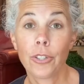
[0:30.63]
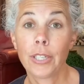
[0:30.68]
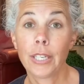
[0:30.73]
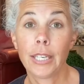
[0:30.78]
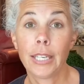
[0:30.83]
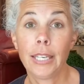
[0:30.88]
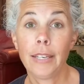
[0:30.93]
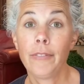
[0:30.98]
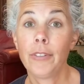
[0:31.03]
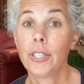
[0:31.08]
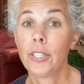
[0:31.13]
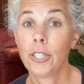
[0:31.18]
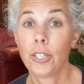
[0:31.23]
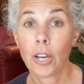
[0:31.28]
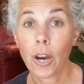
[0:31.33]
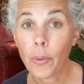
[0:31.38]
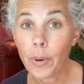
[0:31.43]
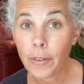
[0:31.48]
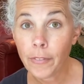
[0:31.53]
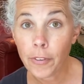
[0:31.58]
could give us
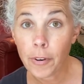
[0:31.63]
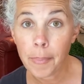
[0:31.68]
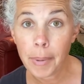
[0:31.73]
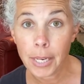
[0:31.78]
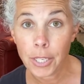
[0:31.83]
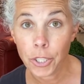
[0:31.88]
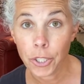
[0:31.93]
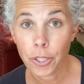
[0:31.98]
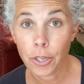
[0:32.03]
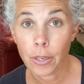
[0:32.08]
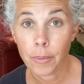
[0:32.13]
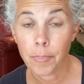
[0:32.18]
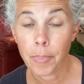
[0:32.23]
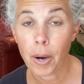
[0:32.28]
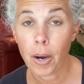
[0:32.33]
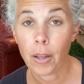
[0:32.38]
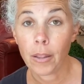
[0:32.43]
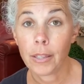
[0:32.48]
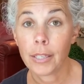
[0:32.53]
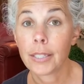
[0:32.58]
no information on
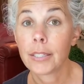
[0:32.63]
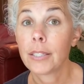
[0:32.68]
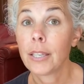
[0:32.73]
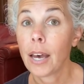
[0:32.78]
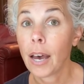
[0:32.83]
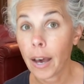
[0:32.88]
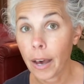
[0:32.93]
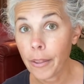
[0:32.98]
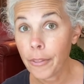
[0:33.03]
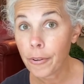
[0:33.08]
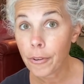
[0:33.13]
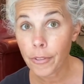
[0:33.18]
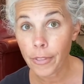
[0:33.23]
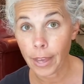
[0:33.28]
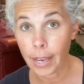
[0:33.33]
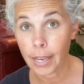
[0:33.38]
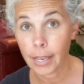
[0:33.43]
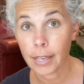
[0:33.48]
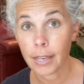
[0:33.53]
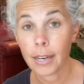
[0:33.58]
Pollux other
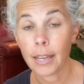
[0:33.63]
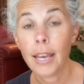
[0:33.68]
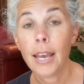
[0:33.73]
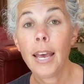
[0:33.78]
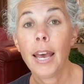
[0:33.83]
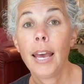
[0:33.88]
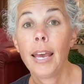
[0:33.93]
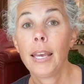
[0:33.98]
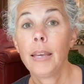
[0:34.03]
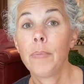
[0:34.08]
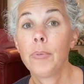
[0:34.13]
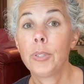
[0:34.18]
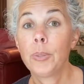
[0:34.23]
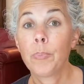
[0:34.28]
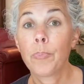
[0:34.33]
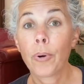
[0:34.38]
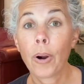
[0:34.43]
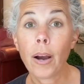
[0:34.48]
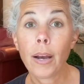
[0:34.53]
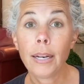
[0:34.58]
than he was
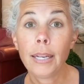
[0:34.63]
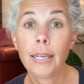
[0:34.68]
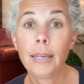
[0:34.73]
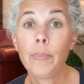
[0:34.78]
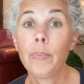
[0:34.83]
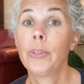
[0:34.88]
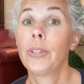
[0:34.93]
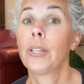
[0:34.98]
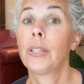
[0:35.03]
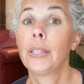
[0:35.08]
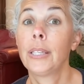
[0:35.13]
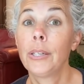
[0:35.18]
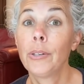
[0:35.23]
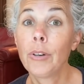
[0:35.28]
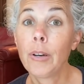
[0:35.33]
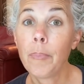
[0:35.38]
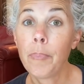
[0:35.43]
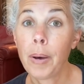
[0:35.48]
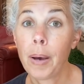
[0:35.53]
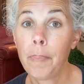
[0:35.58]
brought in with a litter
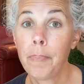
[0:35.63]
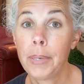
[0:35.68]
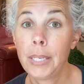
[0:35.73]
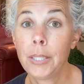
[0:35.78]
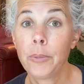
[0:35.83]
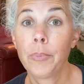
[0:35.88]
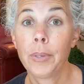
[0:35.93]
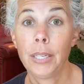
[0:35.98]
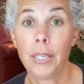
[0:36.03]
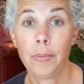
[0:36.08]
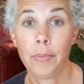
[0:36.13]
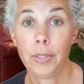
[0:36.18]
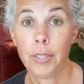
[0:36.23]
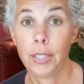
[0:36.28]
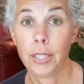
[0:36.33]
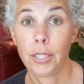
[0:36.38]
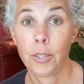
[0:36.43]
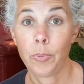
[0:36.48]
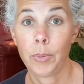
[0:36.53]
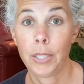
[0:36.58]
of puppies when he was
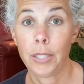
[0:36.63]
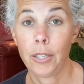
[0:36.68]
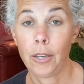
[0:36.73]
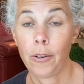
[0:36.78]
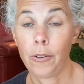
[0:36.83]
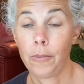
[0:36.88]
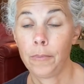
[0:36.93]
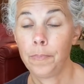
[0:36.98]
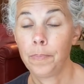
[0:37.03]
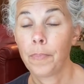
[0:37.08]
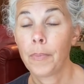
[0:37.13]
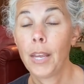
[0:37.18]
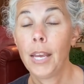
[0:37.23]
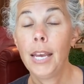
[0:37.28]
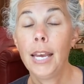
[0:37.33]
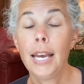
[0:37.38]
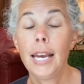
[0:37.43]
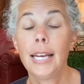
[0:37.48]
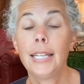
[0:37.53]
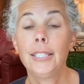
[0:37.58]
six weeks old.
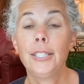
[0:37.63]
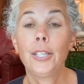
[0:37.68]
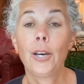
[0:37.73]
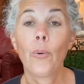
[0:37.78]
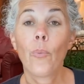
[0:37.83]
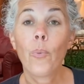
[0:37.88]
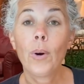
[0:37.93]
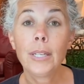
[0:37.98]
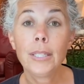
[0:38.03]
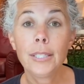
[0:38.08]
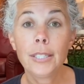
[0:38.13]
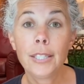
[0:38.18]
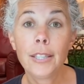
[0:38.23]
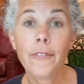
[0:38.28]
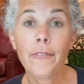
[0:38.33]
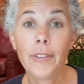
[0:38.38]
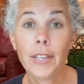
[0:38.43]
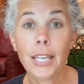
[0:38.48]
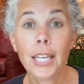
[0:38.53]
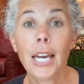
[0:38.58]
And so once the
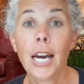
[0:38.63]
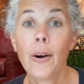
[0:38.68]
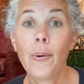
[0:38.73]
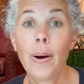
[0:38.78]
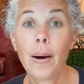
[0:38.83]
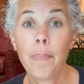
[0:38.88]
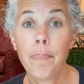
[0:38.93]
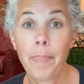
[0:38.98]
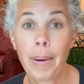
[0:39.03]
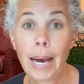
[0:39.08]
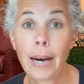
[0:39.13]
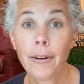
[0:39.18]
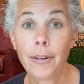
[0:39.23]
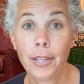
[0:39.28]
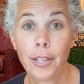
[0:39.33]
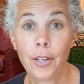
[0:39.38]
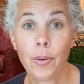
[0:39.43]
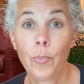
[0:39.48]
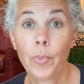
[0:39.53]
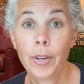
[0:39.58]
video about
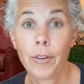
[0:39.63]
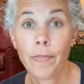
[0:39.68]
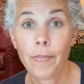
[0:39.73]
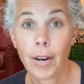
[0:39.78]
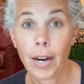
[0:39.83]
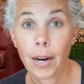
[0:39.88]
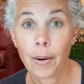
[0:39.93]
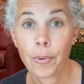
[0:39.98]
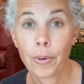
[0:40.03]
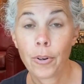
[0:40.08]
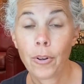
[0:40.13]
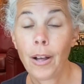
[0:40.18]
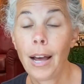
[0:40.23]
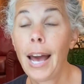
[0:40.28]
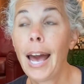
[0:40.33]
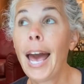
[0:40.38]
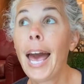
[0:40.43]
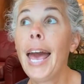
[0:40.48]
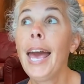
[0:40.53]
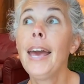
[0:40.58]
him went viral,
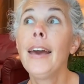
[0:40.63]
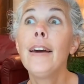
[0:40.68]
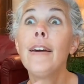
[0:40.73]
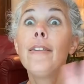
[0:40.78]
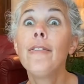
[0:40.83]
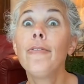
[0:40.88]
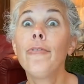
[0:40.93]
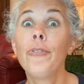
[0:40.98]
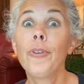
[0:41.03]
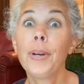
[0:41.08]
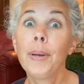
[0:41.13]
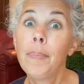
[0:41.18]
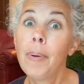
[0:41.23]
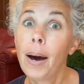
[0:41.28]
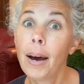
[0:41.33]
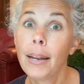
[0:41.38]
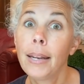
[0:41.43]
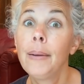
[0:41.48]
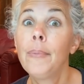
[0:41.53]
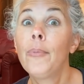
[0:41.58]

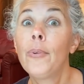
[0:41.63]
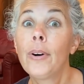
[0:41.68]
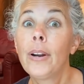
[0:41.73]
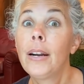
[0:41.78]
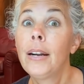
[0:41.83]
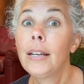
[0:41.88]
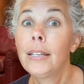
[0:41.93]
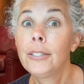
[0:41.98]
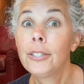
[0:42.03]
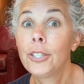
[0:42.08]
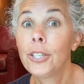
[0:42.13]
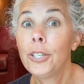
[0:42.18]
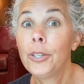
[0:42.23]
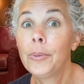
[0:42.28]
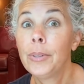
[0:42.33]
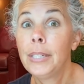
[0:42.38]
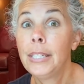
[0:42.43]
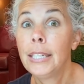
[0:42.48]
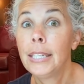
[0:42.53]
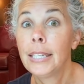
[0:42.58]
everybody wanted us to do
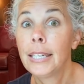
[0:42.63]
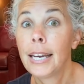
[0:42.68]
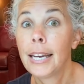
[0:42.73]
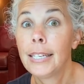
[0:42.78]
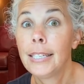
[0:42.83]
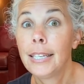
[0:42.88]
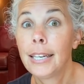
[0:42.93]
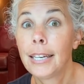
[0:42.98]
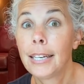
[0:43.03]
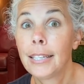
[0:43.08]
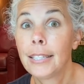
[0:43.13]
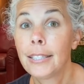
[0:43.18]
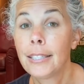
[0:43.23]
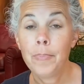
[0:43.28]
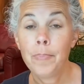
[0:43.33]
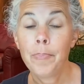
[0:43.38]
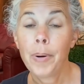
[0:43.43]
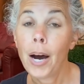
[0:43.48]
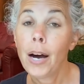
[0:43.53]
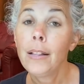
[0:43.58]
a D N A
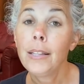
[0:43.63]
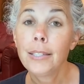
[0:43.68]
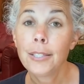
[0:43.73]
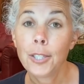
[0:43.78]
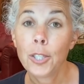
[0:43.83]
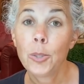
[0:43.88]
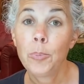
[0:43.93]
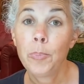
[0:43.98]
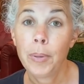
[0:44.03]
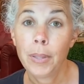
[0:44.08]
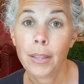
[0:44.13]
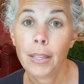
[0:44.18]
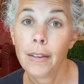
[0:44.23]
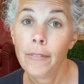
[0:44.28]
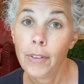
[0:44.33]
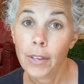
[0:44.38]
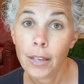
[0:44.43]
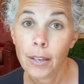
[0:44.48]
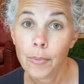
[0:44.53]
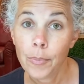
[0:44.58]
test. Pollux has been
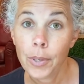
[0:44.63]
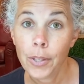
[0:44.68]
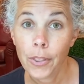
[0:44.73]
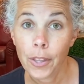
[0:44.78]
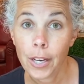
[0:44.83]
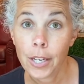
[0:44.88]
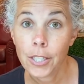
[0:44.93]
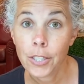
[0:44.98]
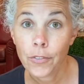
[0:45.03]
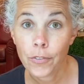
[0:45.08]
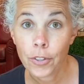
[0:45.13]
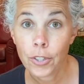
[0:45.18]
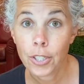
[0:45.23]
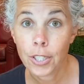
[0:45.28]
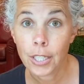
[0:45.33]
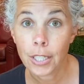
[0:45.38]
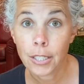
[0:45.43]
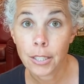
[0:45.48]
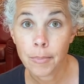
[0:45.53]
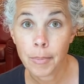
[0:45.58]
living with us for
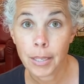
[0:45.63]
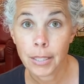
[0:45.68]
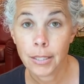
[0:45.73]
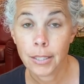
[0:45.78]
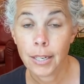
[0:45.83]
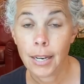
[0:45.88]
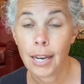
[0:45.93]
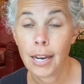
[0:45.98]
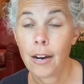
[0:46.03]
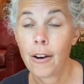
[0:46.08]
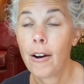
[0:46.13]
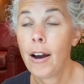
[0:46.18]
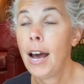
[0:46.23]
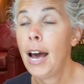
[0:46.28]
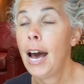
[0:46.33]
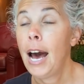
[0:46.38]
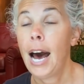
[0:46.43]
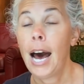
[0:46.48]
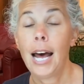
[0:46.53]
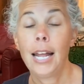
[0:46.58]
six months now.
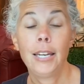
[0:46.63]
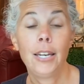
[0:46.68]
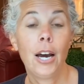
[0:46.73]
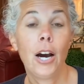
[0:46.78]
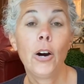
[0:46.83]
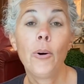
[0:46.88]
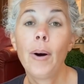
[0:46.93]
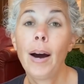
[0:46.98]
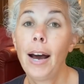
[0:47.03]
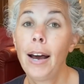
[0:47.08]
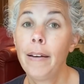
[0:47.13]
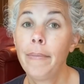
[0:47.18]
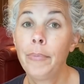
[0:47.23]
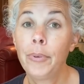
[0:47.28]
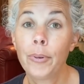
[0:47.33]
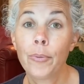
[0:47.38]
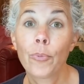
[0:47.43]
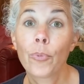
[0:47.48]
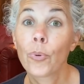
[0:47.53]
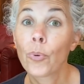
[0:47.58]
I know I have
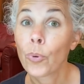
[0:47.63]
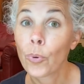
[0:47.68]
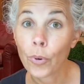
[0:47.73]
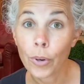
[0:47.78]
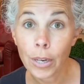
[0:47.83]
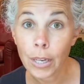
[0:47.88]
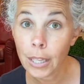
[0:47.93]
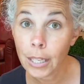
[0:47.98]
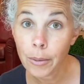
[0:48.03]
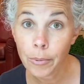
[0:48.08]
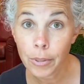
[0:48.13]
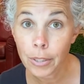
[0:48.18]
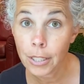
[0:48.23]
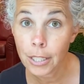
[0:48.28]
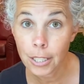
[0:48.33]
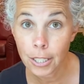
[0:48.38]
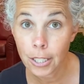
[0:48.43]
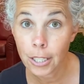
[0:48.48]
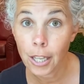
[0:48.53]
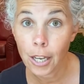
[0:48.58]
been really, really
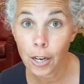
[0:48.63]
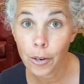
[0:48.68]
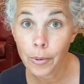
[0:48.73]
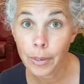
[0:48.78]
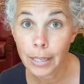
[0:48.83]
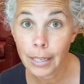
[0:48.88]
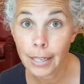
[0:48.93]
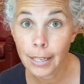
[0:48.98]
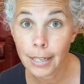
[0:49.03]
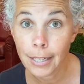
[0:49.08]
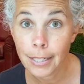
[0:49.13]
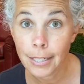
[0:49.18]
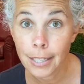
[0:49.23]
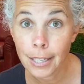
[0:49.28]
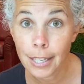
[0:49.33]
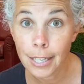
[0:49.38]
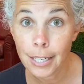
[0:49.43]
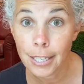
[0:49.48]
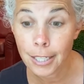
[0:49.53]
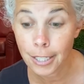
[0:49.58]
slow at getting to
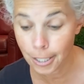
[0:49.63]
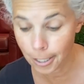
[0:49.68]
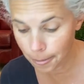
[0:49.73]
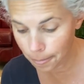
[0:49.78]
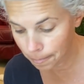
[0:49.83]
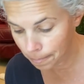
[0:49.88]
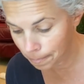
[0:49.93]
this,